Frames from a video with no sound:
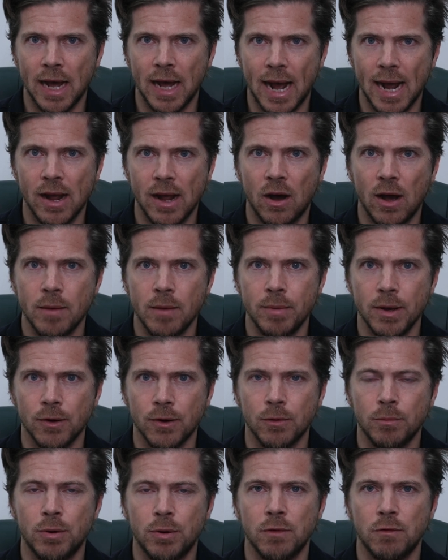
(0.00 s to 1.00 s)
AI
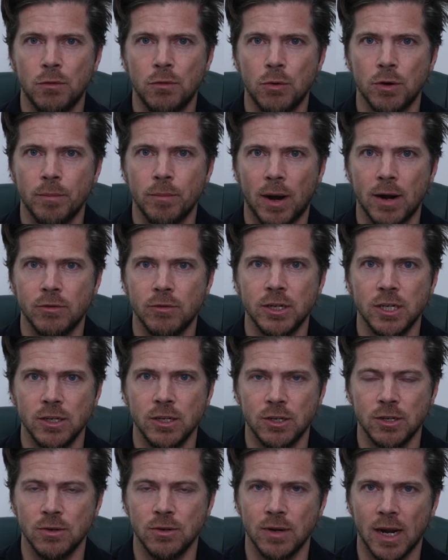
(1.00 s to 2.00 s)
bill put forward by Rishi
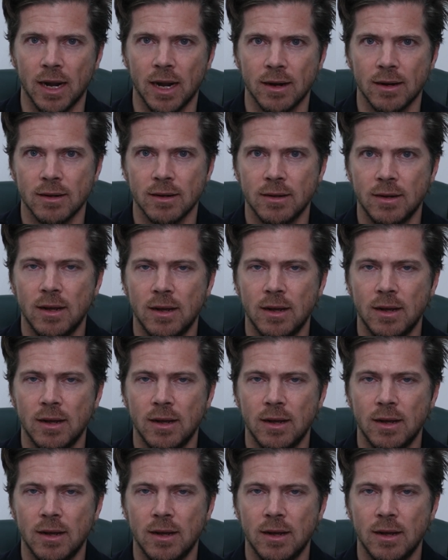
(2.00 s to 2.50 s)
Sunak.